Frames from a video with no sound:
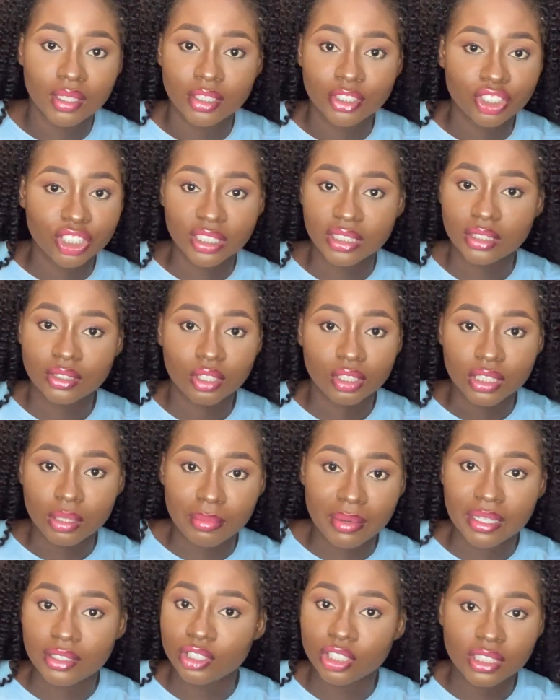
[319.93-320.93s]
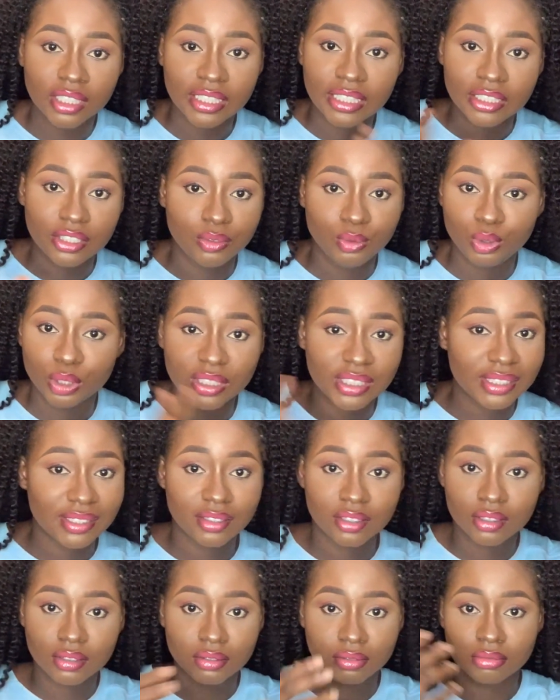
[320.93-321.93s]
just talked about, just
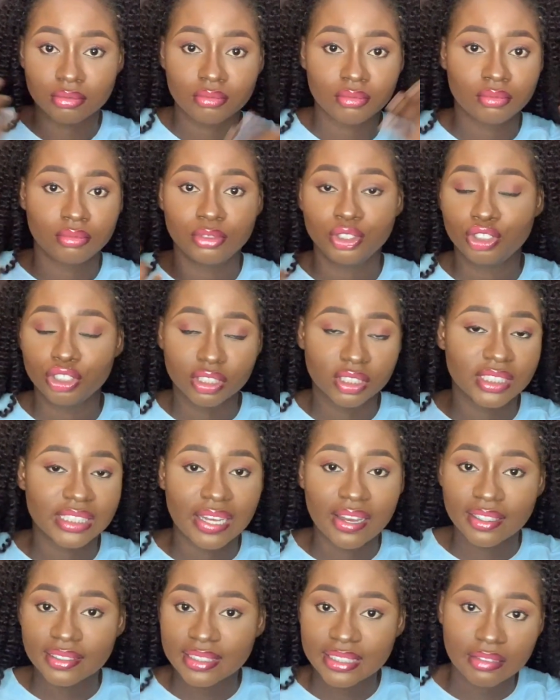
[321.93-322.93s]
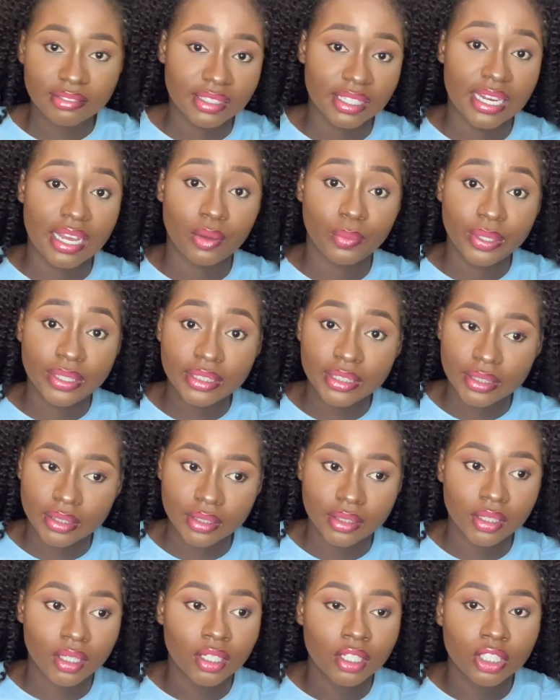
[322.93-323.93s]
introduced ourselves, and I went in.